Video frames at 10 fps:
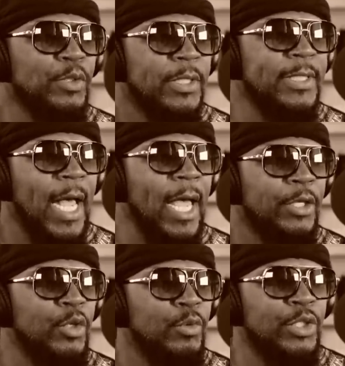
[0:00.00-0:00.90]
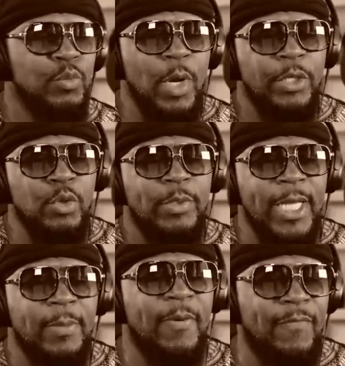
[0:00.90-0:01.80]
to tie you to what you
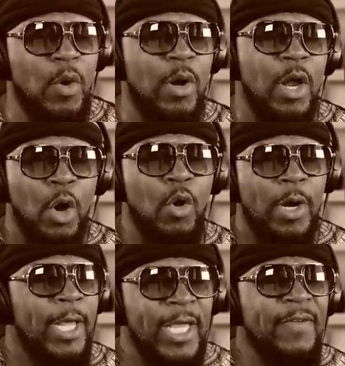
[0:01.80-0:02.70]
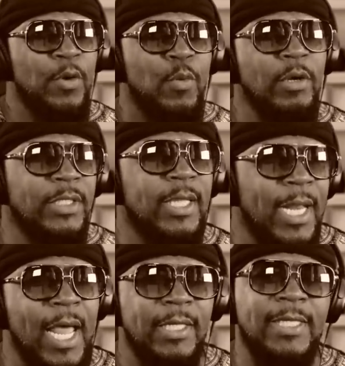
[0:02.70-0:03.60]
did before, or even worse than
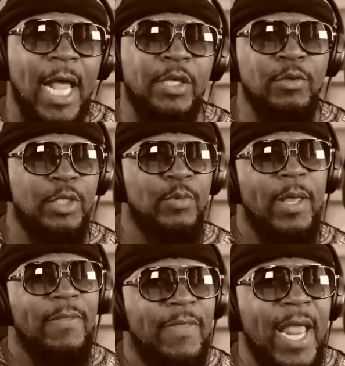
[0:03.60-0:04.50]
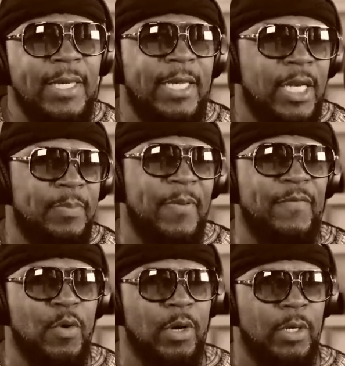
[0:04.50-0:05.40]
that, tie you to what they did before.